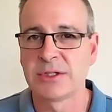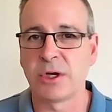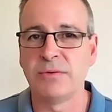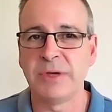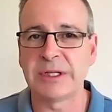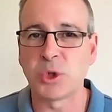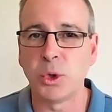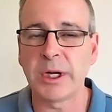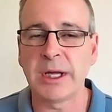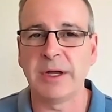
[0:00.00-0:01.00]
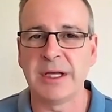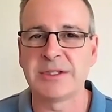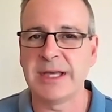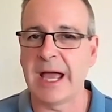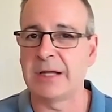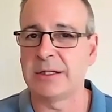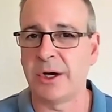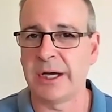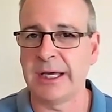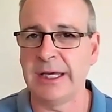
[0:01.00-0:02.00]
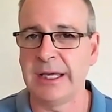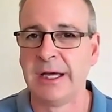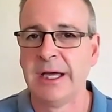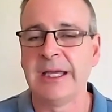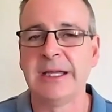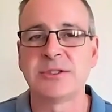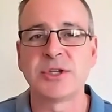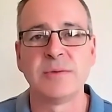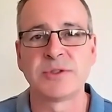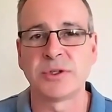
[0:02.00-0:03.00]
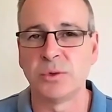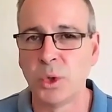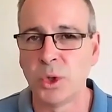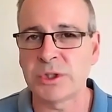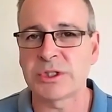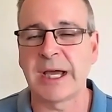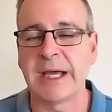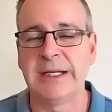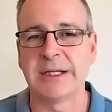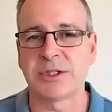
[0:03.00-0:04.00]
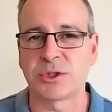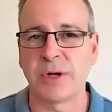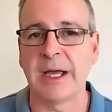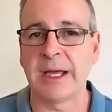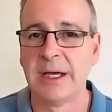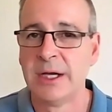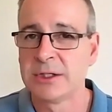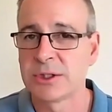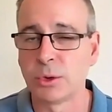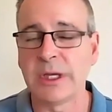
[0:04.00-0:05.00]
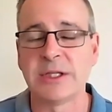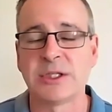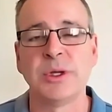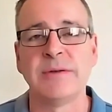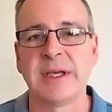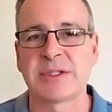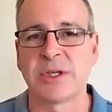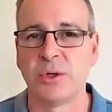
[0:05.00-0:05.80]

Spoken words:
So Victoria is the outlier here in terms of the worst state in Australia to looking to invest.